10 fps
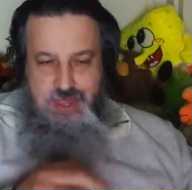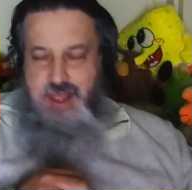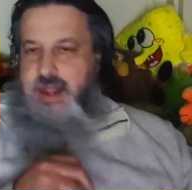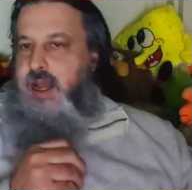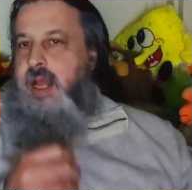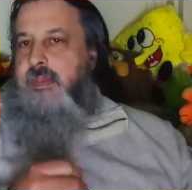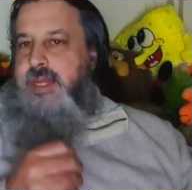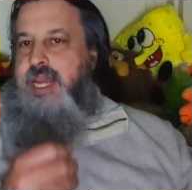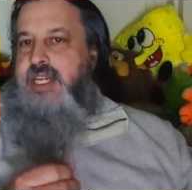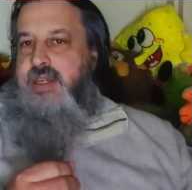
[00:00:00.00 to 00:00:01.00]
a
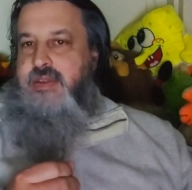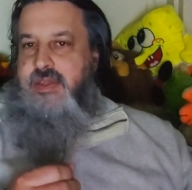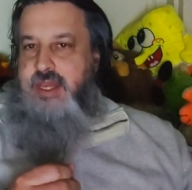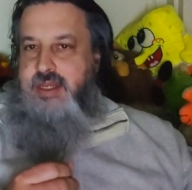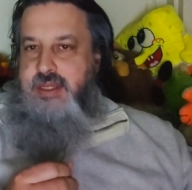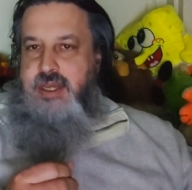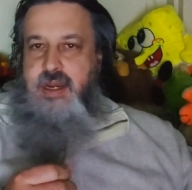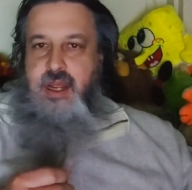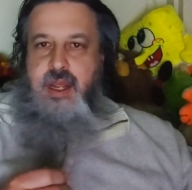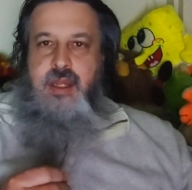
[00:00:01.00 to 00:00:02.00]
combination of things
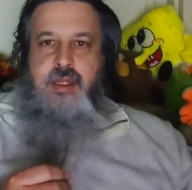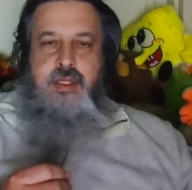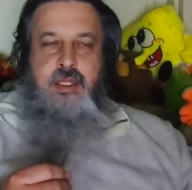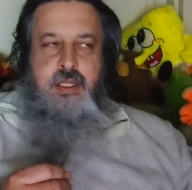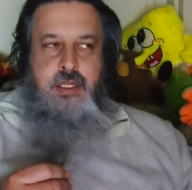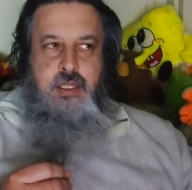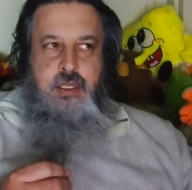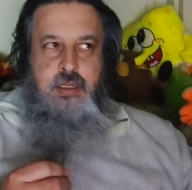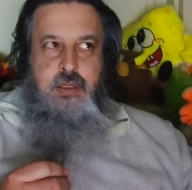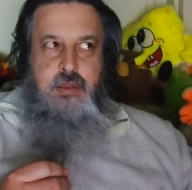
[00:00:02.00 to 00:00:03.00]
that uh,
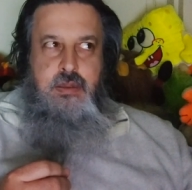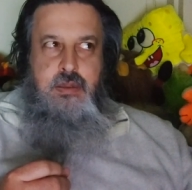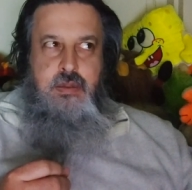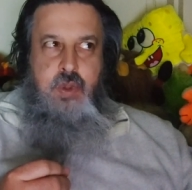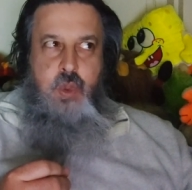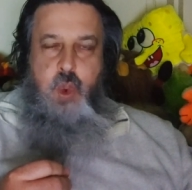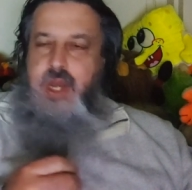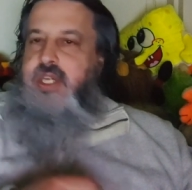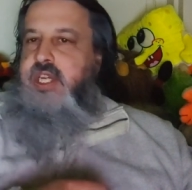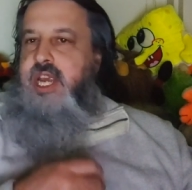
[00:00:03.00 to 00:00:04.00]

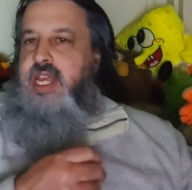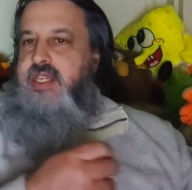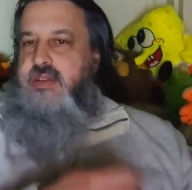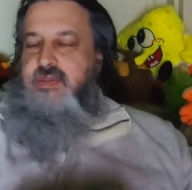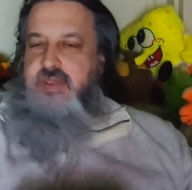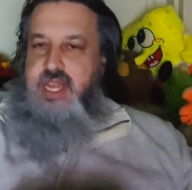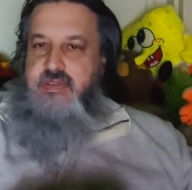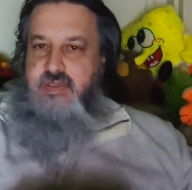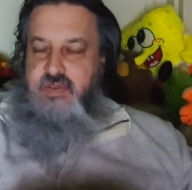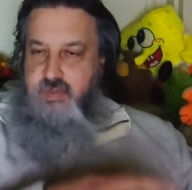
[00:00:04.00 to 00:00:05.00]
one change the
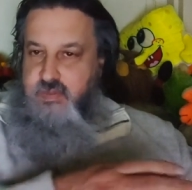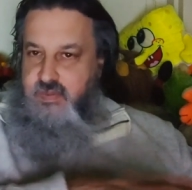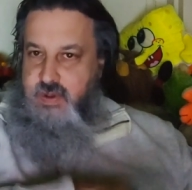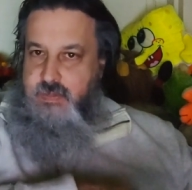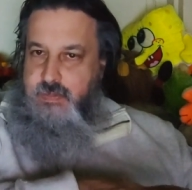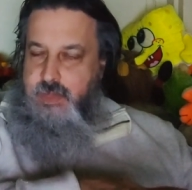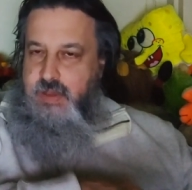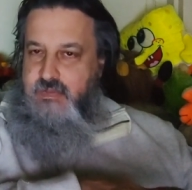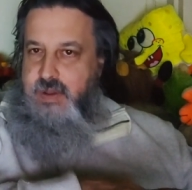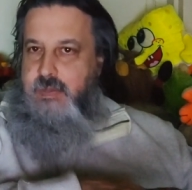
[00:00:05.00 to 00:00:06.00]
flavor from from
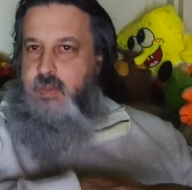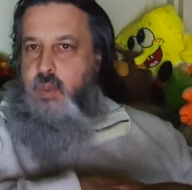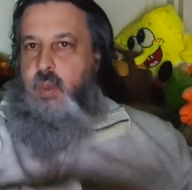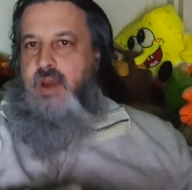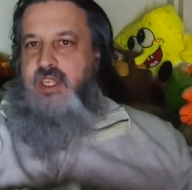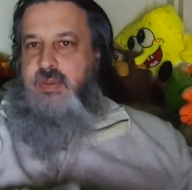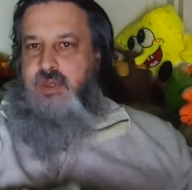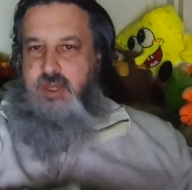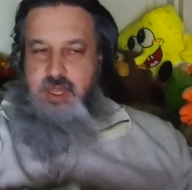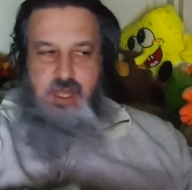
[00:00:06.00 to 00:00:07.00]
from one
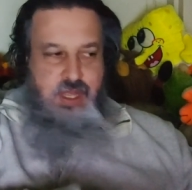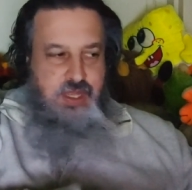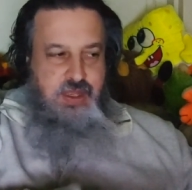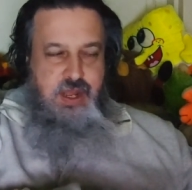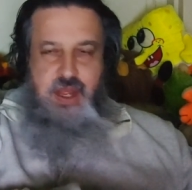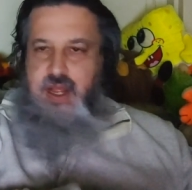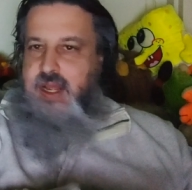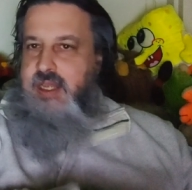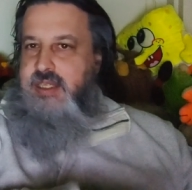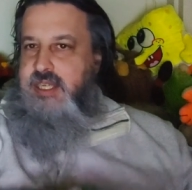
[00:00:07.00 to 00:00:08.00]

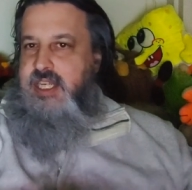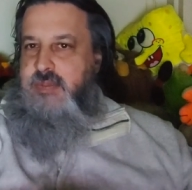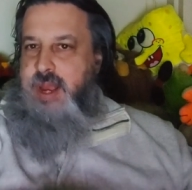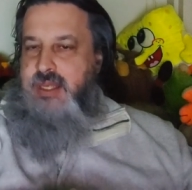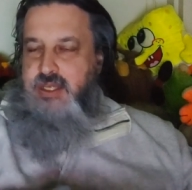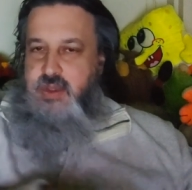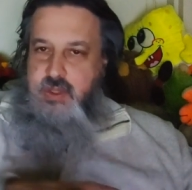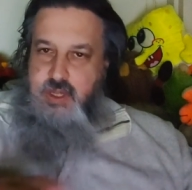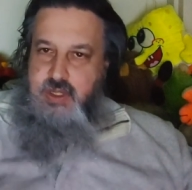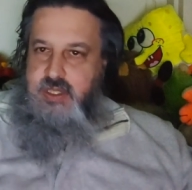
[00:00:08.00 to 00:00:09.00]
uh, set of spices
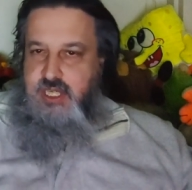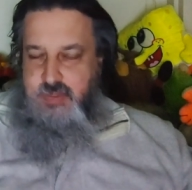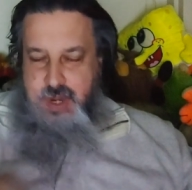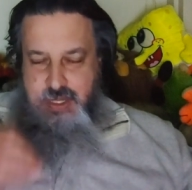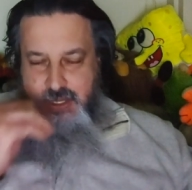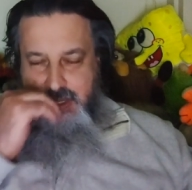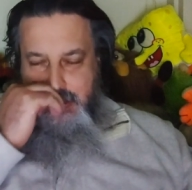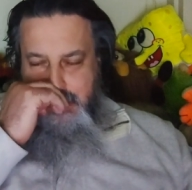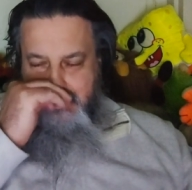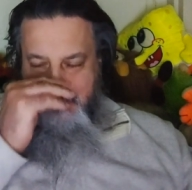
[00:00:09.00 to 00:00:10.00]
to another set of spices.